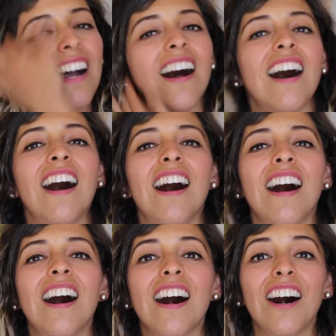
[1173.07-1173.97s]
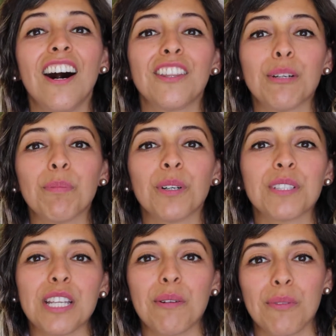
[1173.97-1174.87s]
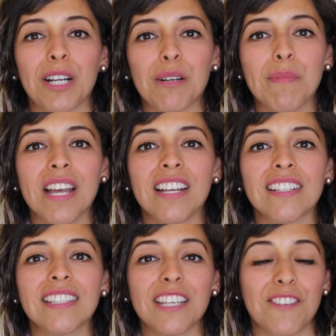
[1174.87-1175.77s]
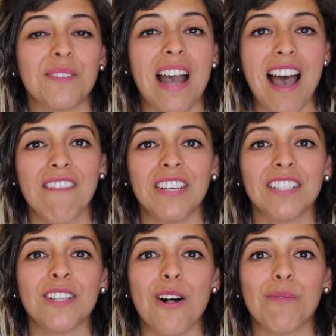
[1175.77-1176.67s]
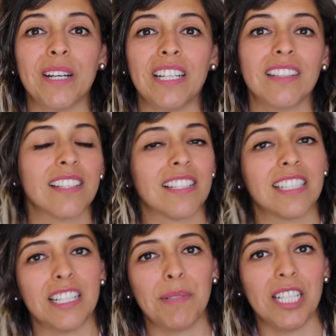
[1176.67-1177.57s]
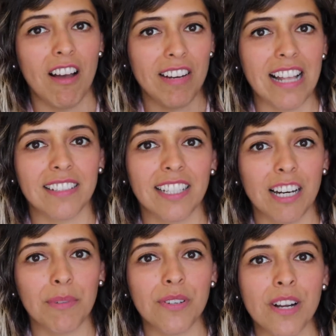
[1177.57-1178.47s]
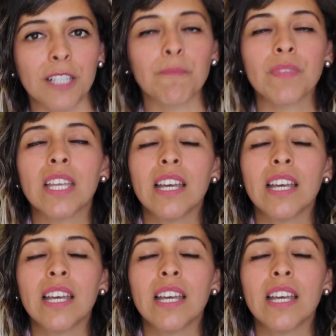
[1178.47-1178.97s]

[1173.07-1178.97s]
Other books that I would recommend, if you haven't already, this is going to be non-Alison Armstrong.